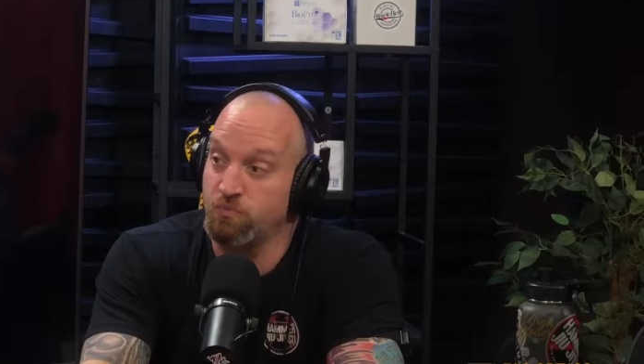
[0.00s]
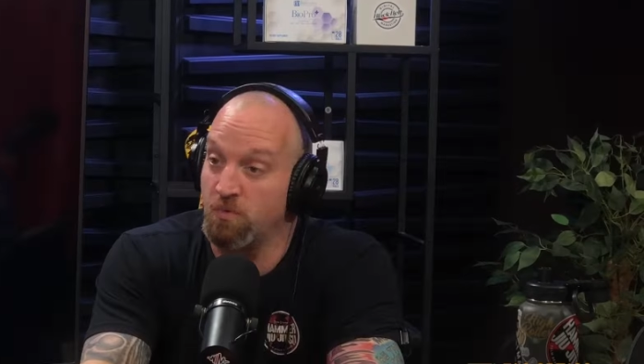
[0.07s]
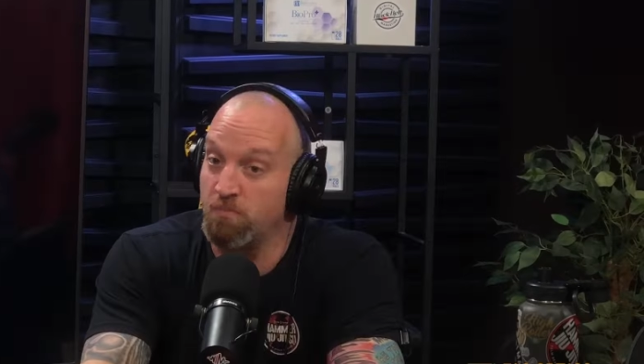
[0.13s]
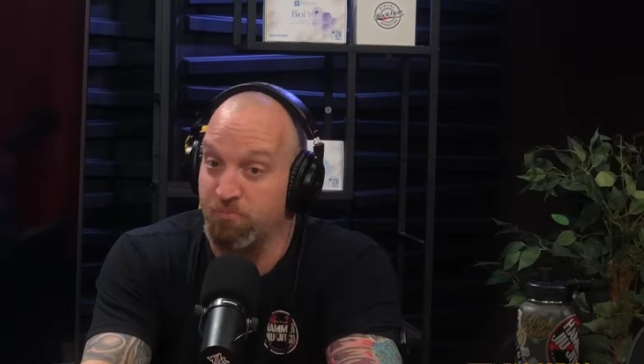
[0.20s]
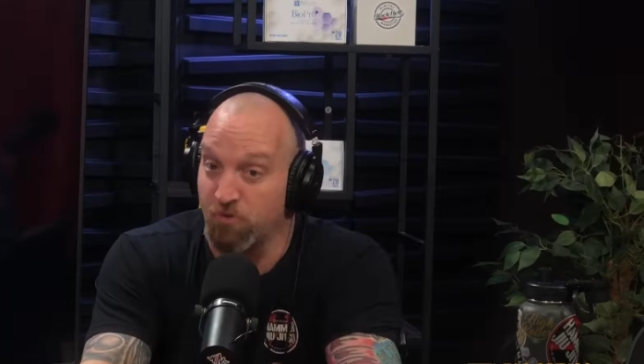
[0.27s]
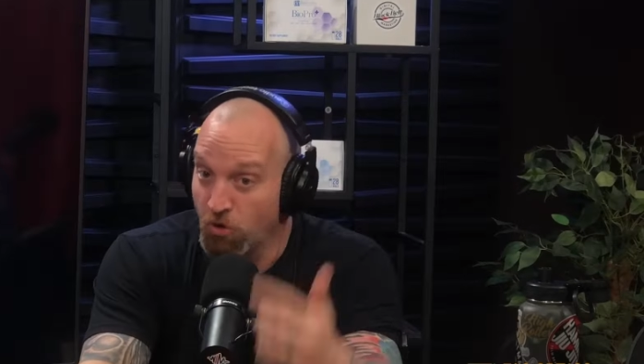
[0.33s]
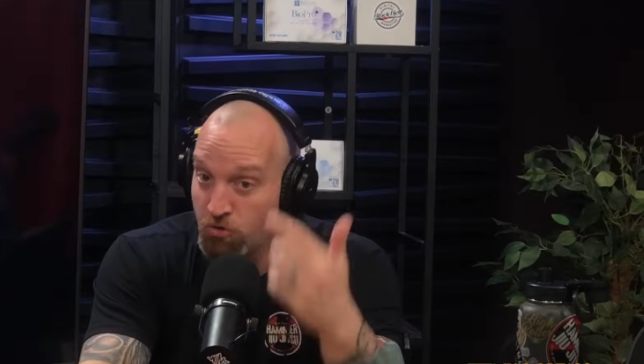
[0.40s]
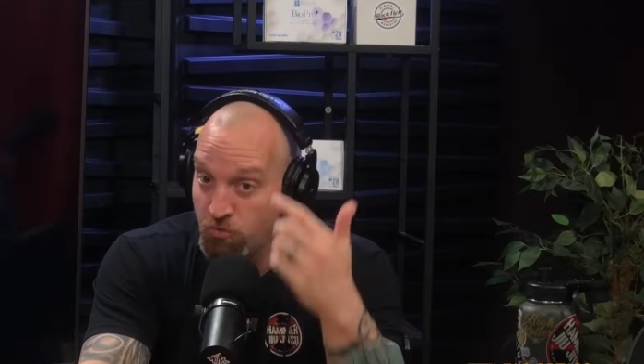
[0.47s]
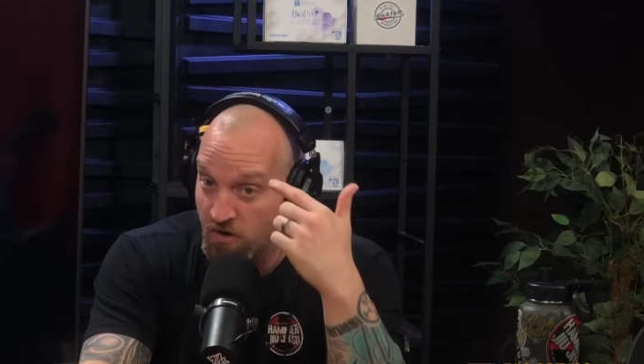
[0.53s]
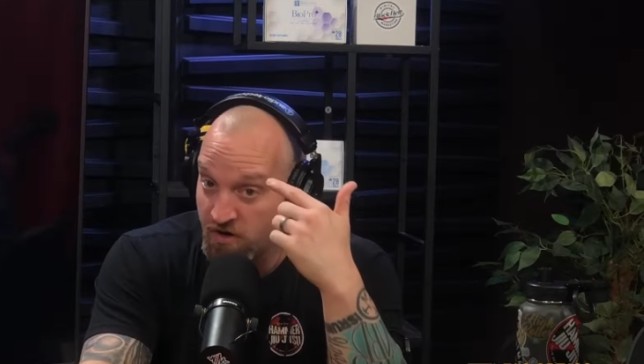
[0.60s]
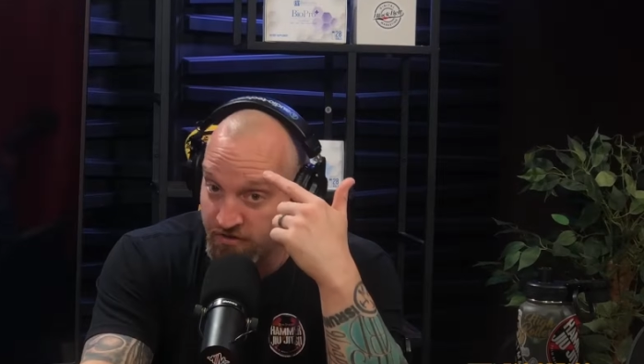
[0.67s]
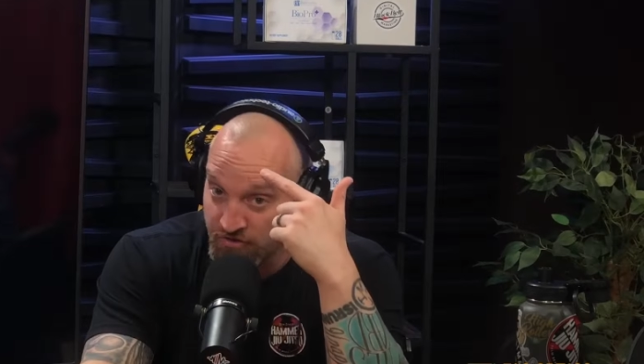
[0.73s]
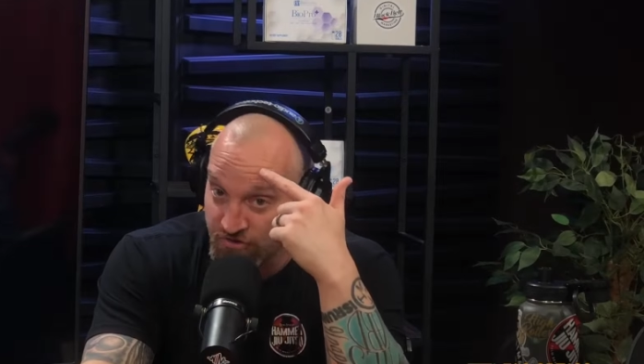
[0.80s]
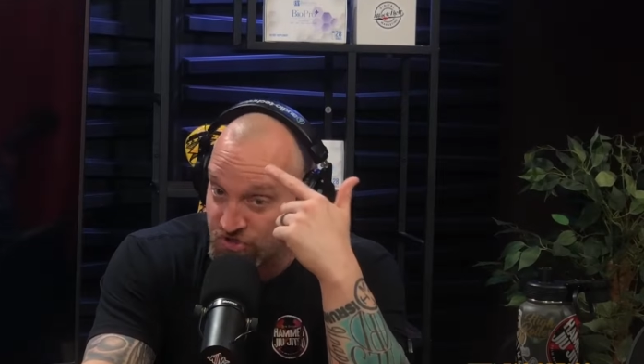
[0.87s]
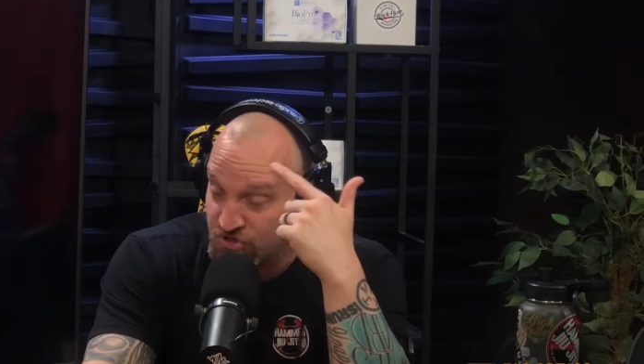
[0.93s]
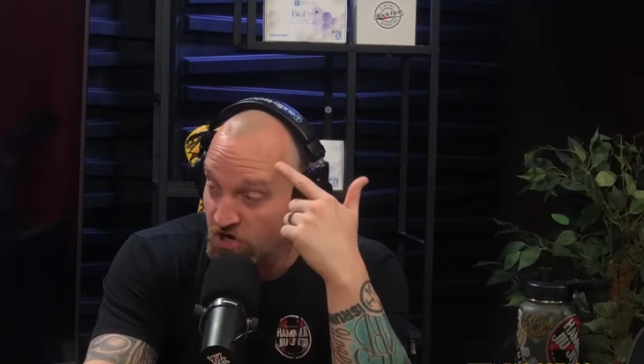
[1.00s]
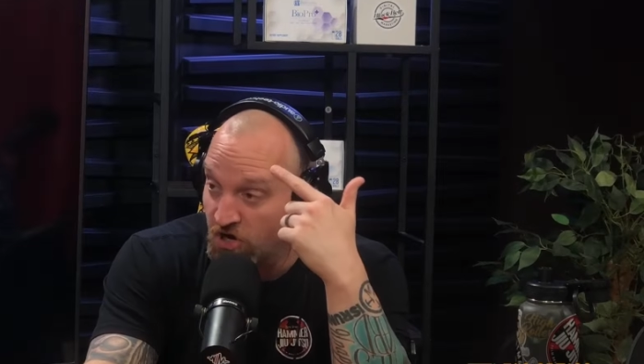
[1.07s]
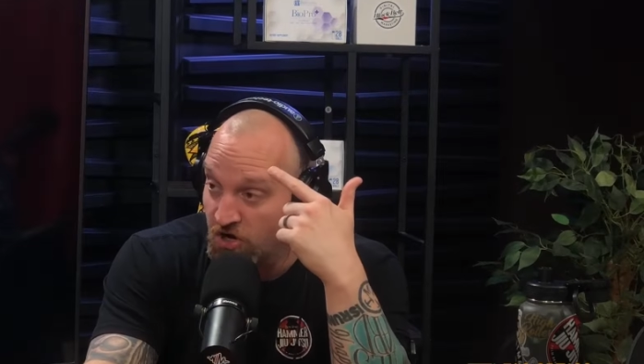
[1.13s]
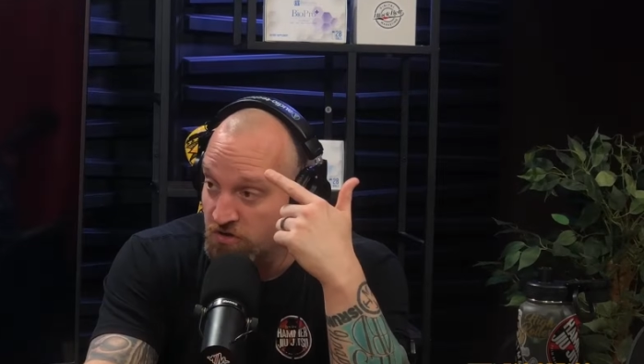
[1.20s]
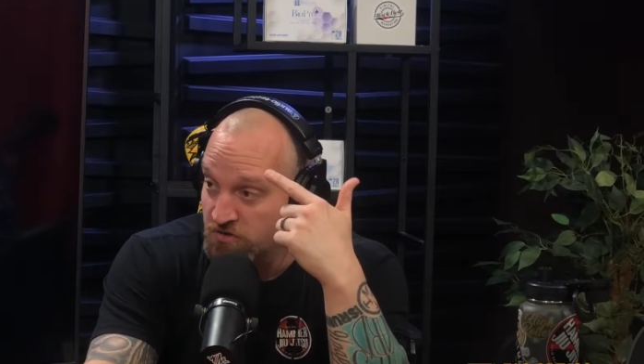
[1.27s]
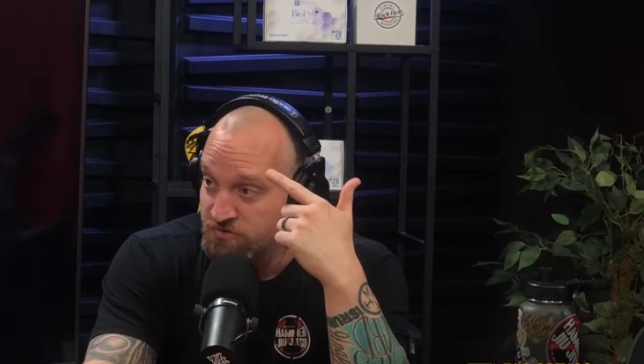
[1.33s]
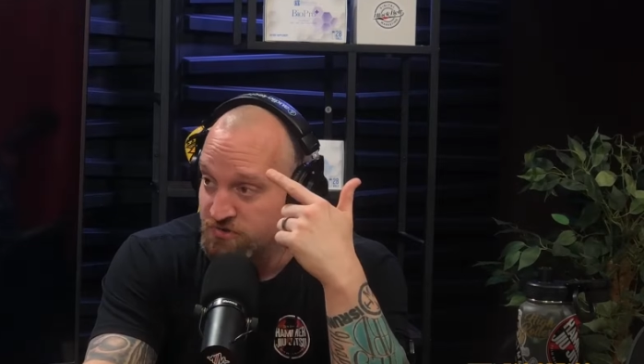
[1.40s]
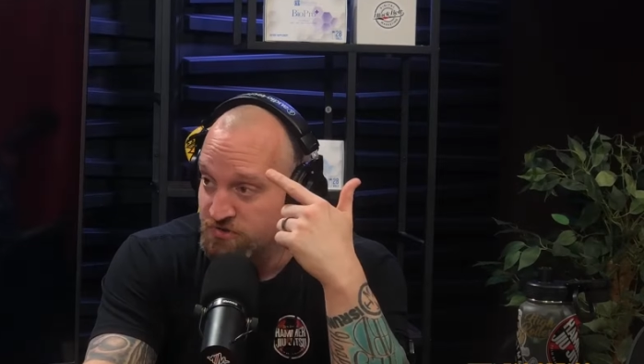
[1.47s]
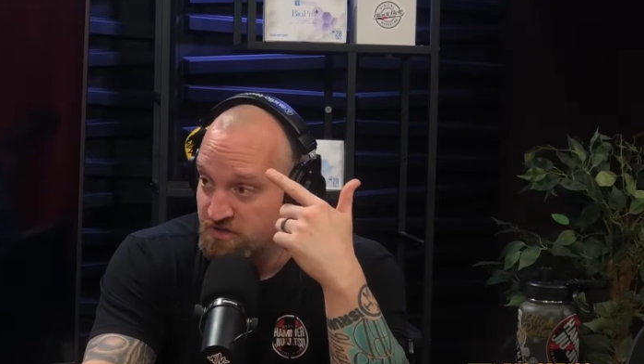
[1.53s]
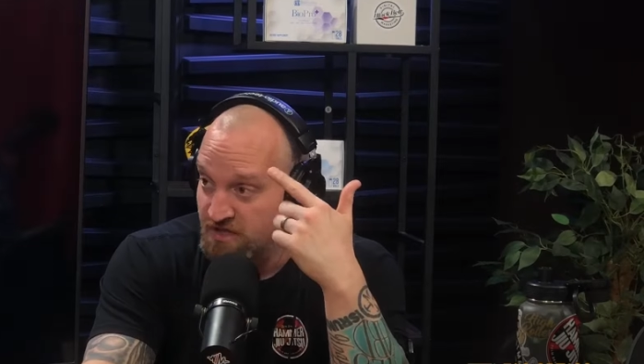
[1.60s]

broke one of their skulls,